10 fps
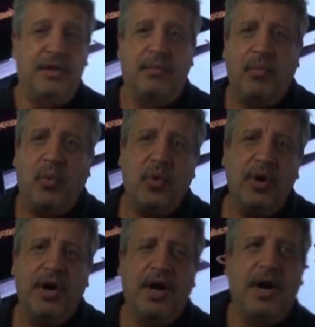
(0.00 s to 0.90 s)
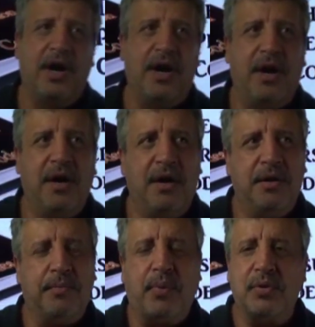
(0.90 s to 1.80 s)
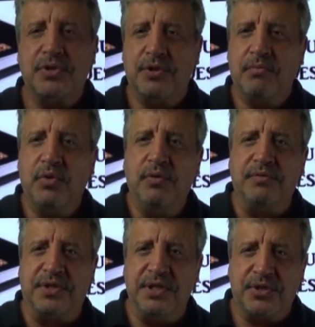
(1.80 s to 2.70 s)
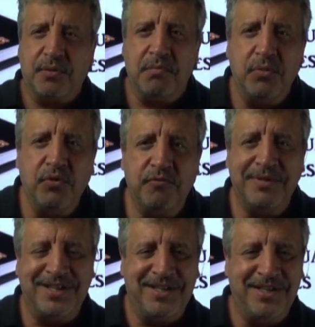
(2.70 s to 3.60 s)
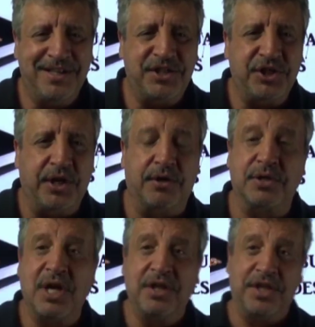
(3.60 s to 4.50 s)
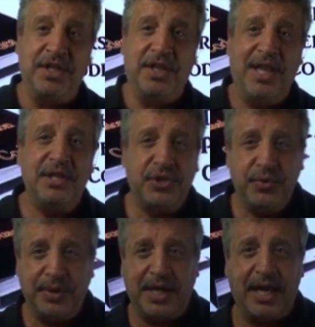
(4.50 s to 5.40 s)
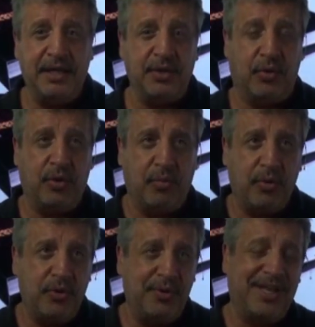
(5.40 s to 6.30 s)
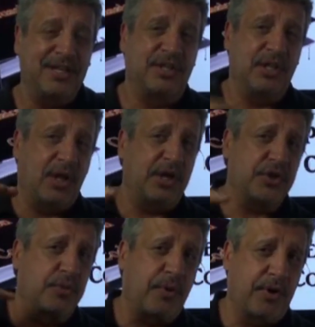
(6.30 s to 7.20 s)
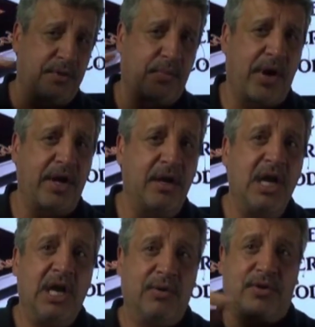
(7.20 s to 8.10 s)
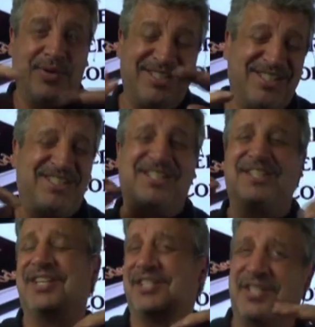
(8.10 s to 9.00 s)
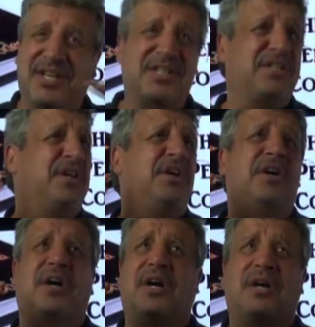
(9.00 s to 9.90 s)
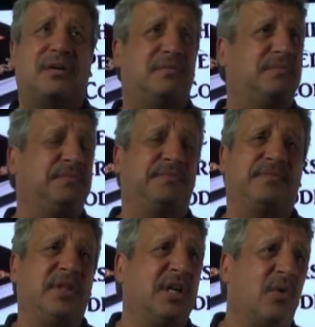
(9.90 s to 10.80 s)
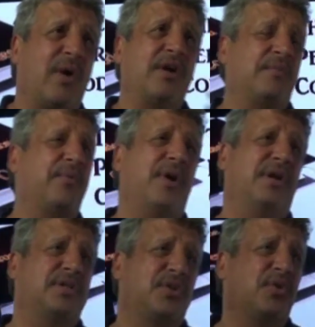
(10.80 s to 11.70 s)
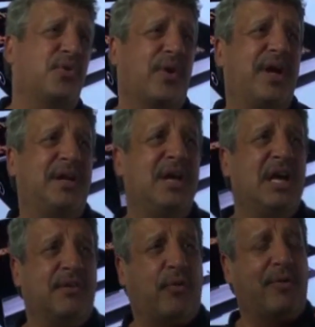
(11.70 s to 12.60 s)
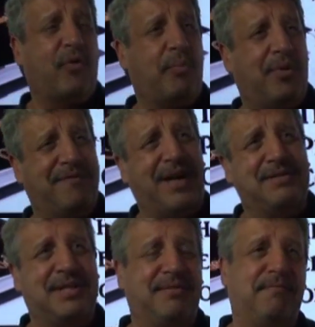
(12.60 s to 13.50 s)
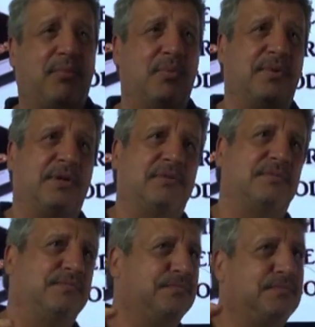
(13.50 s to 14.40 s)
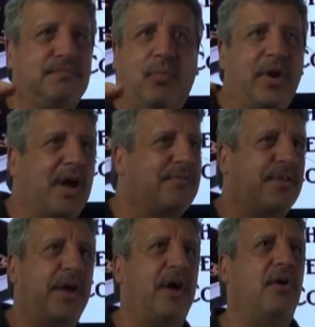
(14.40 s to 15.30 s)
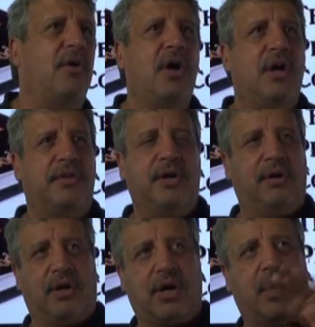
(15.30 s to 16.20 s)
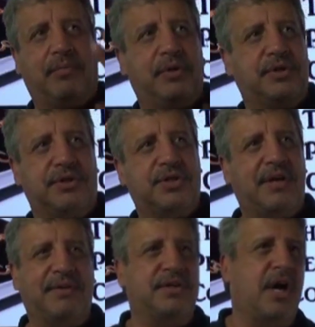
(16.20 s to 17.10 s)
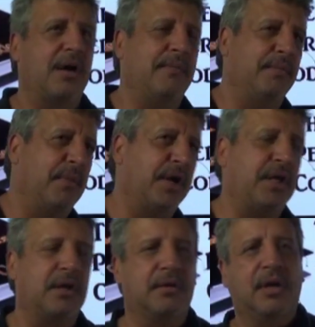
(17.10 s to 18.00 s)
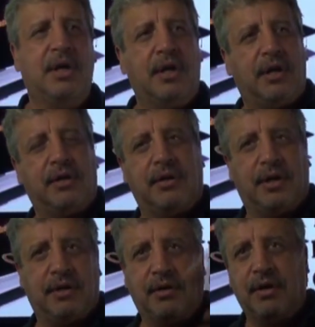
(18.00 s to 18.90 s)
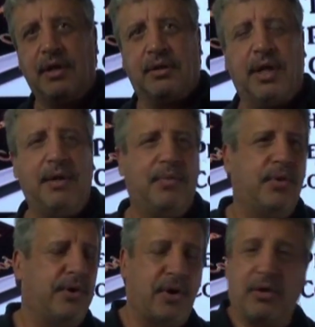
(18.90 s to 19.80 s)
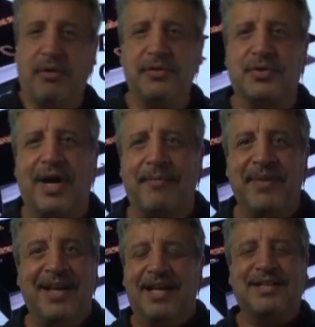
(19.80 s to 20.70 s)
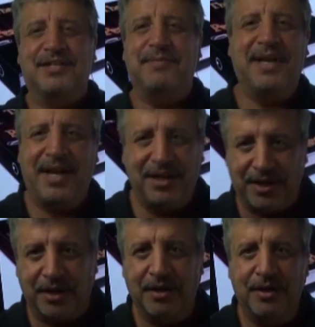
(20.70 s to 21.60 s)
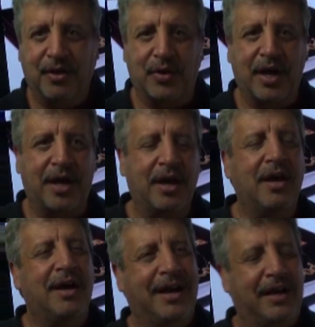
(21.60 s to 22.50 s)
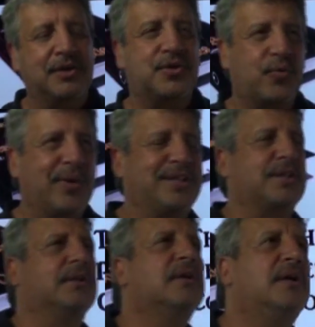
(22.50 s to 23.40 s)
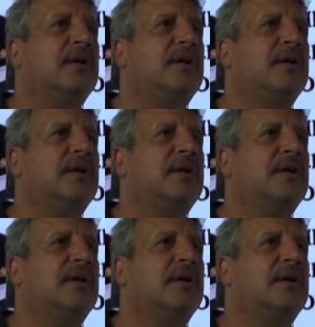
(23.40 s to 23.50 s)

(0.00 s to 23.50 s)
The more the person moves. These are movement initiators. The less you engage, or the more you engage the logical part of the brain with reasons, statistics, why your product's so great, the 44.5, 7.5, whatever the hell that it'll accomplish in saving time and money and labor and all of this crap, it doesn't mean anything, okay? Here's the reason.